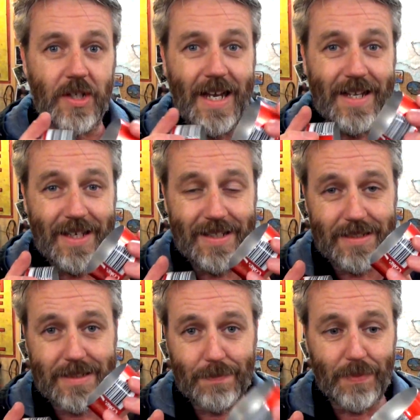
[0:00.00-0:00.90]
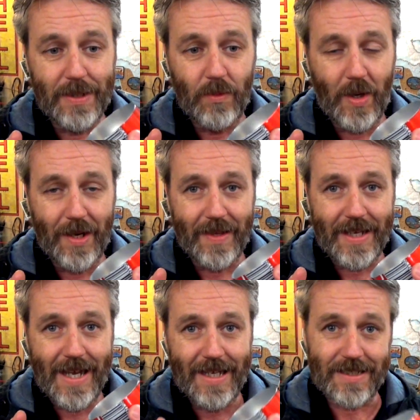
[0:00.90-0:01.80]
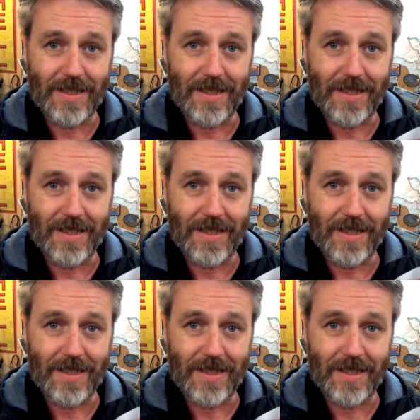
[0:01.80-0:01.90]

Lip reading: it and then split one of the cans,